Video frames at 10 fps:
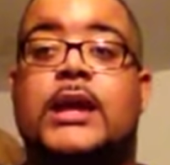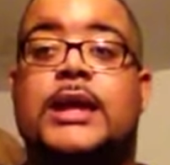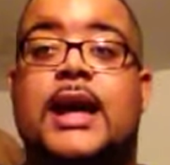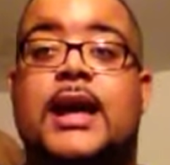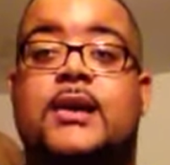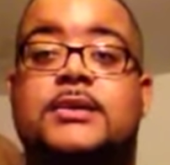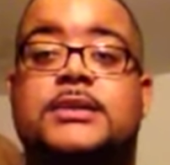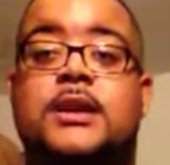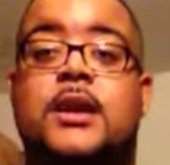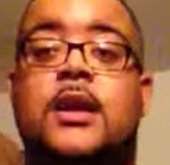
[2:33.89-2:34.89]

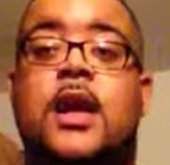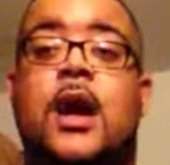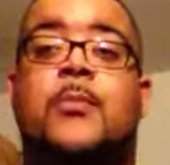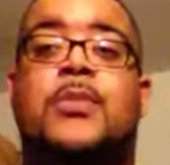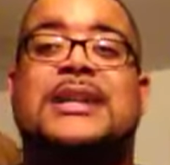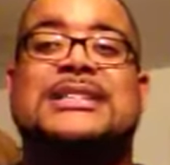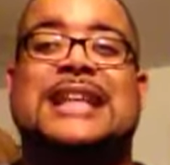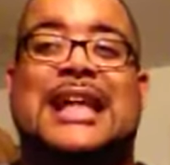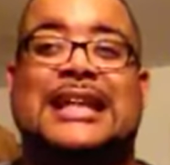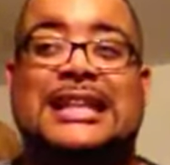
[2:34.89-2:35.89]
Clouds, but it's
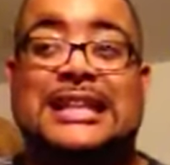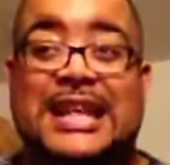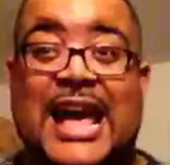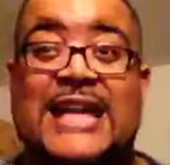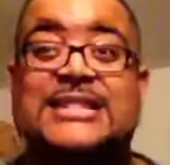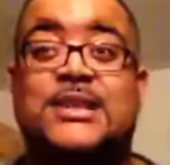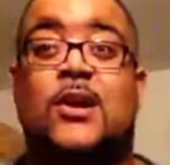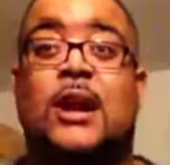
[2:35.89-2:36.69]
that last song.